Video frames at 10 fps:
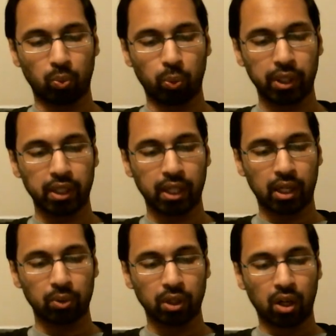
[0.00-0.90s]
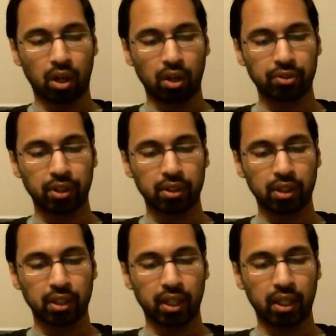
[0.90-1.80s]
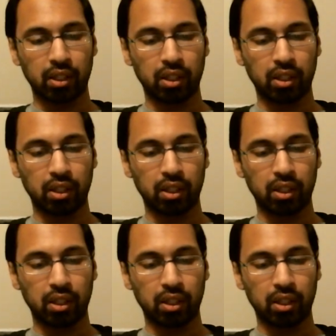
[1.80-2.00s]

weeding out authentic and